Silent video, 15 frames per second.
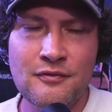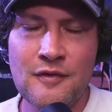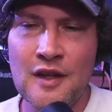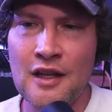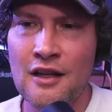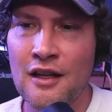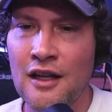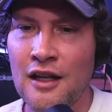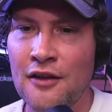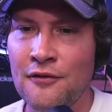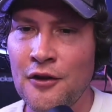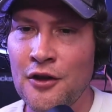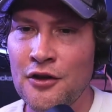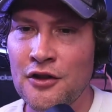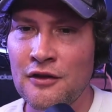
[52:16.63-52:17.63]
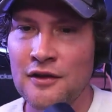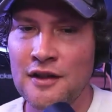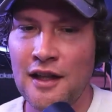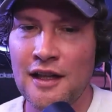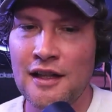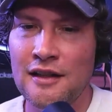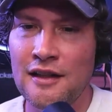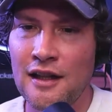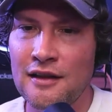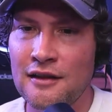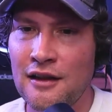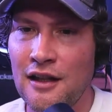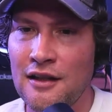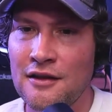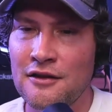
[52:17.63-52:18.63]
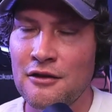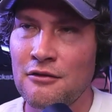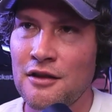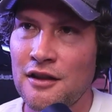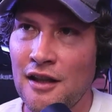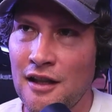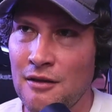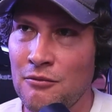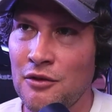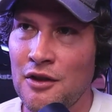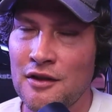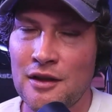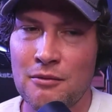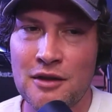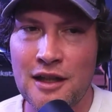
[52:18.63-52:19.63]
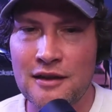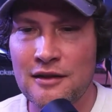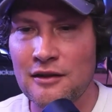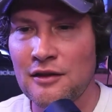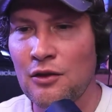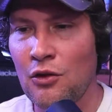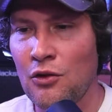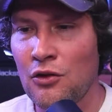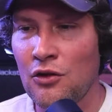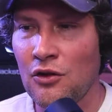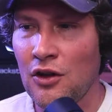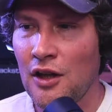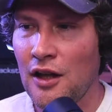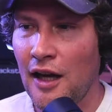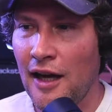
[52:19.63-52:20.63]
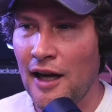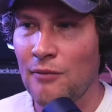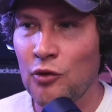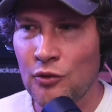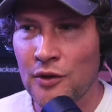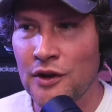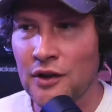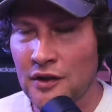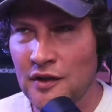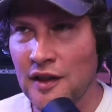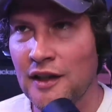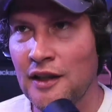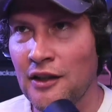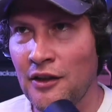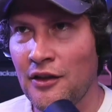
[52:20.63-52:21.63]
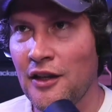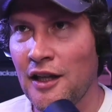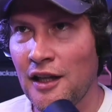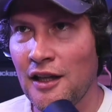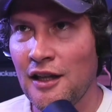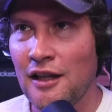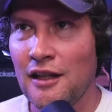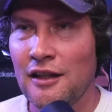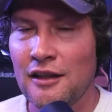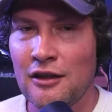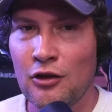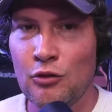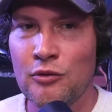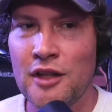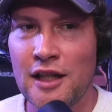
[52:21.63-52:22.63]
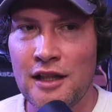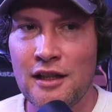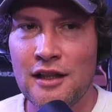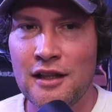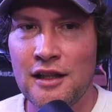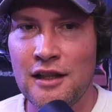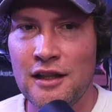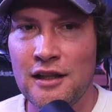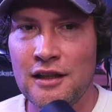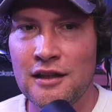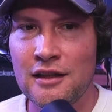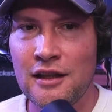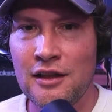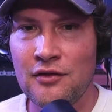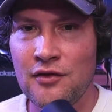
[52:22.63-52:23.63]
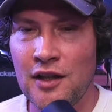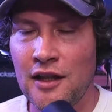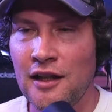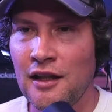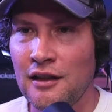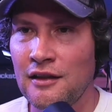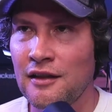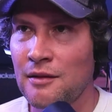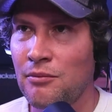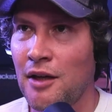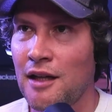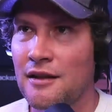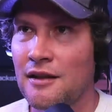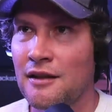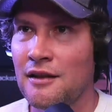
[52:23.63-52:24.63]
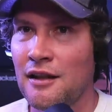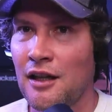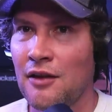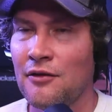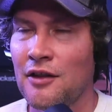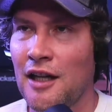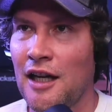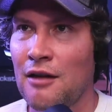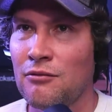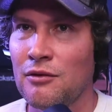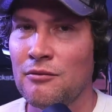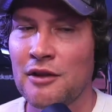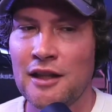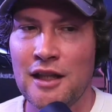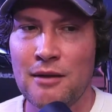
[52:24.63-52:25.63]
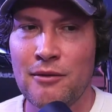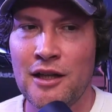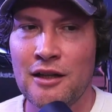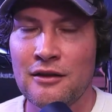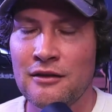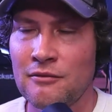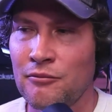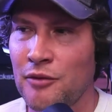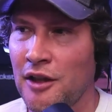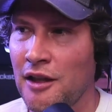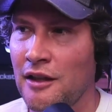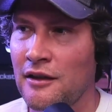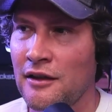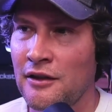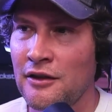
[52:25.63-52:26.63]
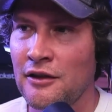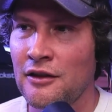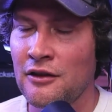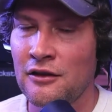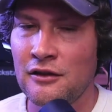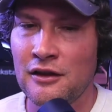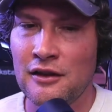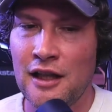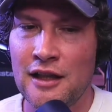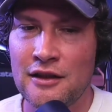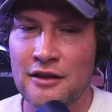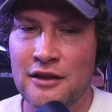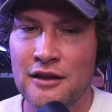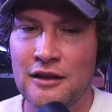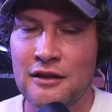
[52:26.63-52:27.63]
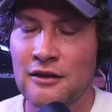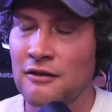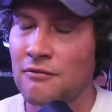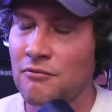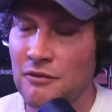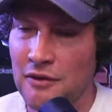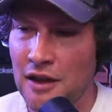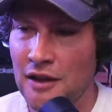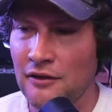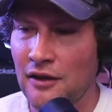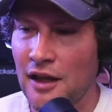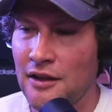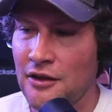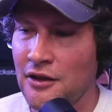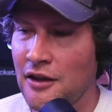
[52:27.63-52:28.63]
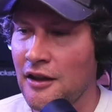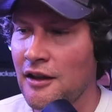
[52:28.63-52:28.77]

uh, version of a Tiny Desk concert, which kind of blows up. I guess this whole "I'm a Real Singer" thing, culminating in a very unexpected cover album that came out beginning of this year, early last year, or end of last year,